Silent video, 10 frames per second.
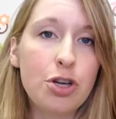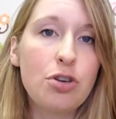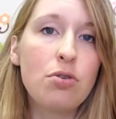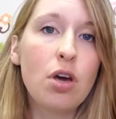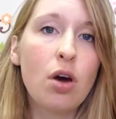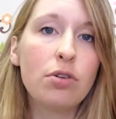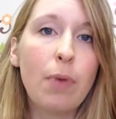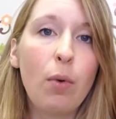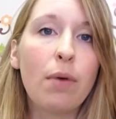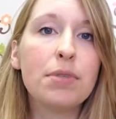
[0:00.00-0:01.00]
you can go to
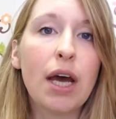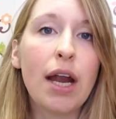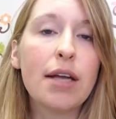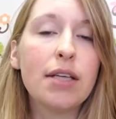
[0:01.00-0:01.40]
my website at